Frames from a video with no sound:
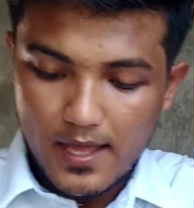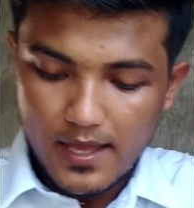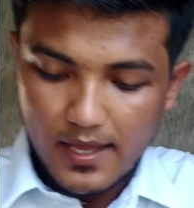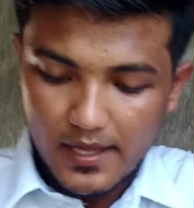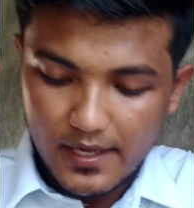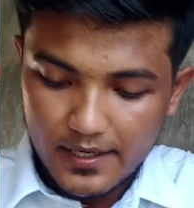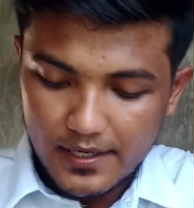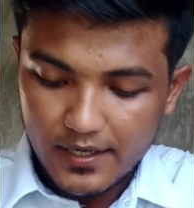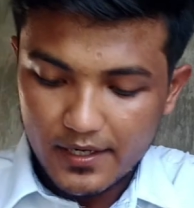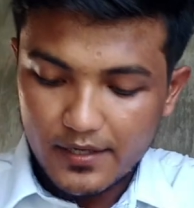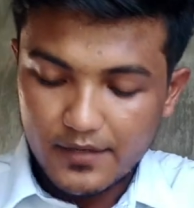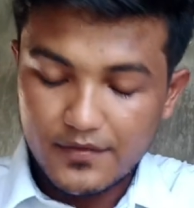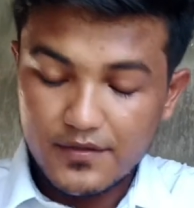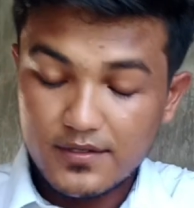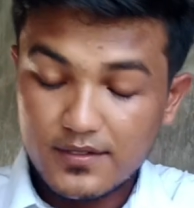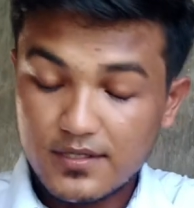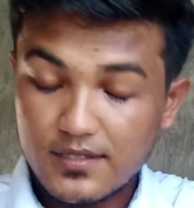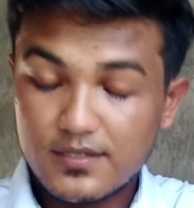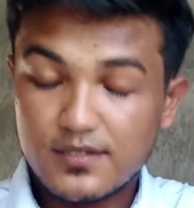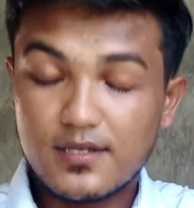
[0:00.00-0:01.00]
And
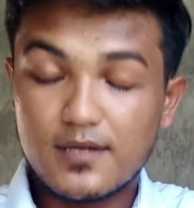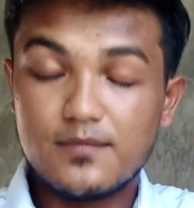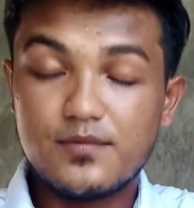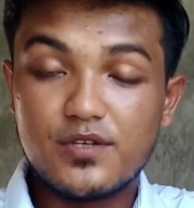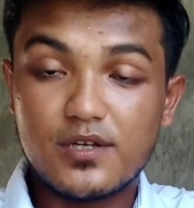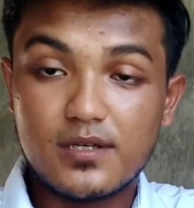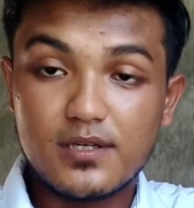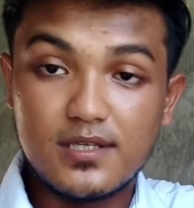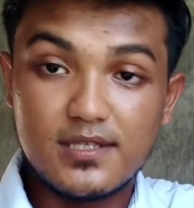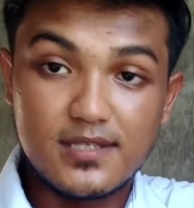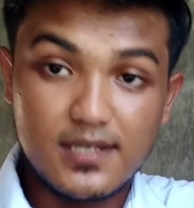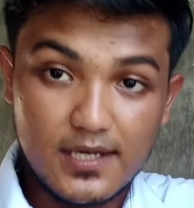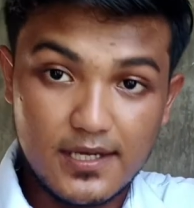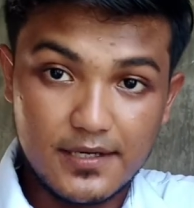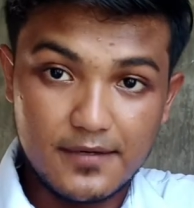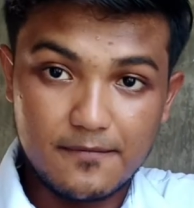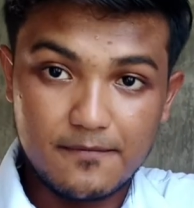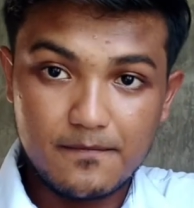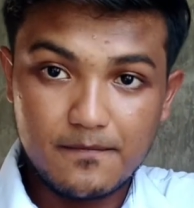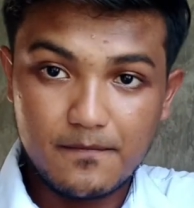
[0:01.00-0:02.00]
this is subject
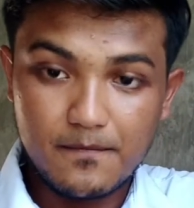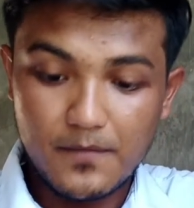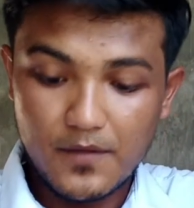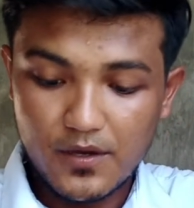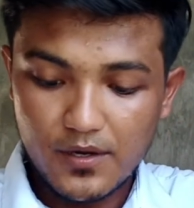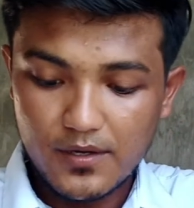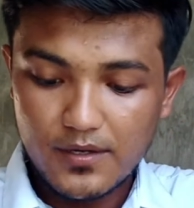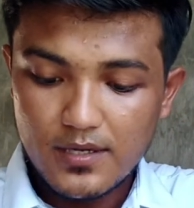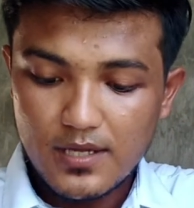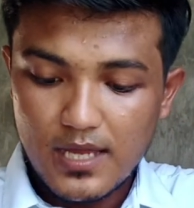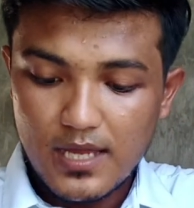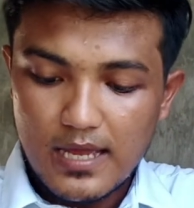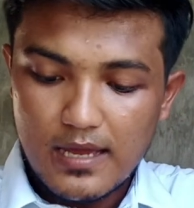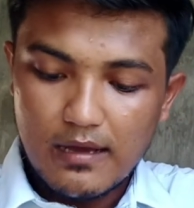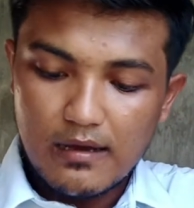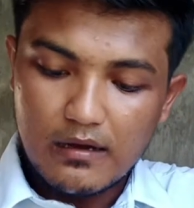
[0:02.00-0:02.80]
design. No?